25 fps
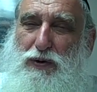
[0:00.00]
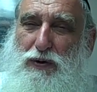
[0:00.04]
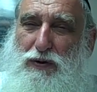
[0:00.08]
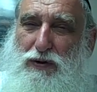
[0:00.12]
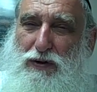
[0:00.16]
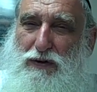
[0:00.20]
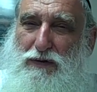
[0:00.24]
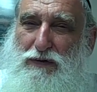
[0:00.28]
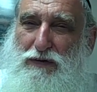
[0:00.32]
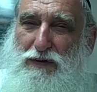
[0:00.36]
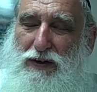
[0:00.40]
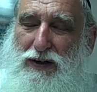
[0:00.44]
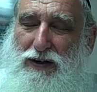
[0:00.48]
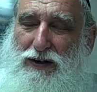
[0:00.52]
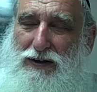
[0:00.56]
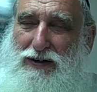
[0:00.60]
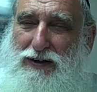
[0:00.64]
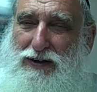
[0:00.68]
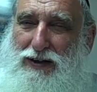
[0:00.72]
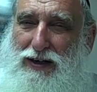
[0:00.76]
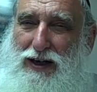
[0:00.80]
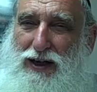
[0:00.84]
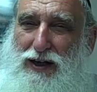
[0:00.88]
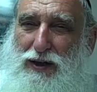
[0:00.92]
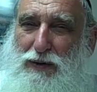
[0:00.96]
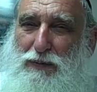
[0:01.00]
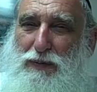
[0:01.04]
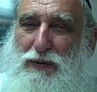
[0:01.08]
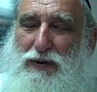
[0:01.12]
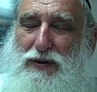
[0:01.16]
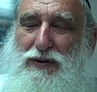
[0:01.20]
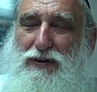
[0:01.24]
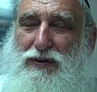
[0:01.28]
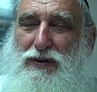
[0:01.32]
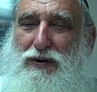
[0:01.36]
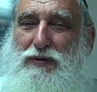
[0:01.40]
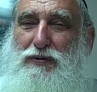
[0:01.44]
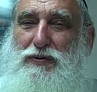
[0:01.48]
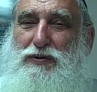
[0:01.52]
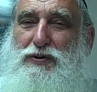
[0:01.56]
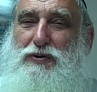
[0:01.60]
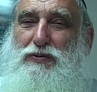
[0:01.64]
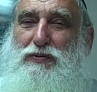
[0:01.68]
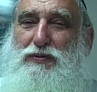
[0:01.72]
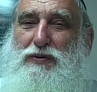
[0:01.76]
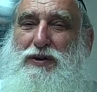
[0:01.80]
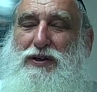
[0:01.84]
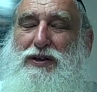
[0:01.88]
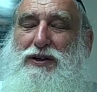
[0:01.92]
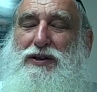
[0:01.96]
purifying and helping
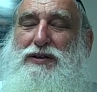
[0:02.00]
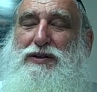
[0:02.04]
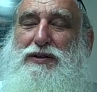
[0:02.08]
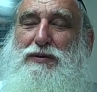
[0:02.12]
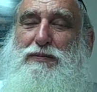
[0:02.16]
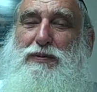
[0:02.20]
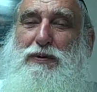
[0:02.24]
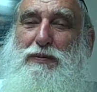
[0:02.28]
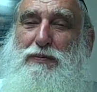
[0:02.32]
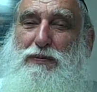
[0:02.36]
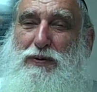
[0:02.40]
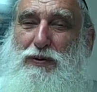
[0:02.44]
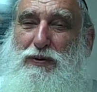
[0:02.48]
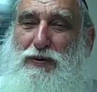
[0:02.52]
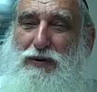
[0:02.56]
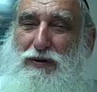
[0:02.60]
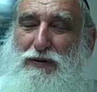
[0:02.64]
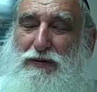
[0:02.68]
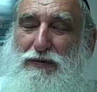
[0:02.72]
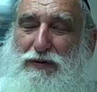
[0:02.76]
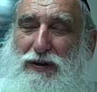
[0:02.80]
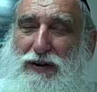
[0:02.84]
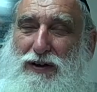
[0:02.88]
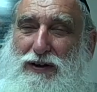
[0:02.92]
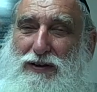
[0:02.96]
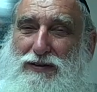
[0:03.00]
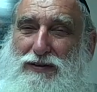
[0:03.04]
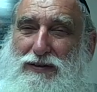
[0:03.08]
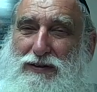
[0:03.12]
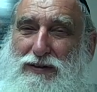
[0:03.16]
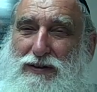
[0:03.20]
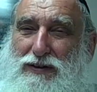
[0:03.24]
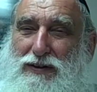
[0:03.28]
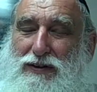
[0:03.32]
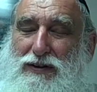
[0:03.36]
those who need to be purified,